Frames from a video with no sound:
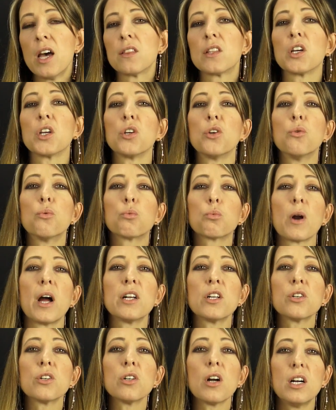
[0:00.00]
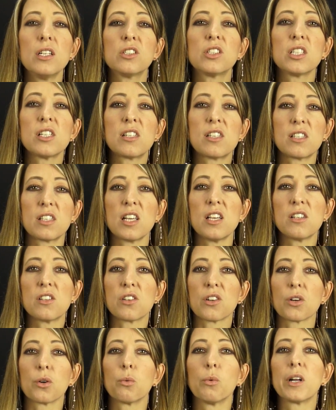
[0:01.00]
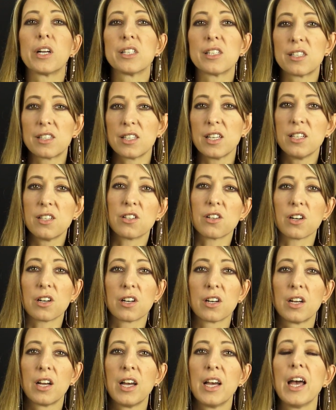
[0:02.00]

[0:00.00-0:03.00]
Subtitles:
that you render unto Caesar what is Caesar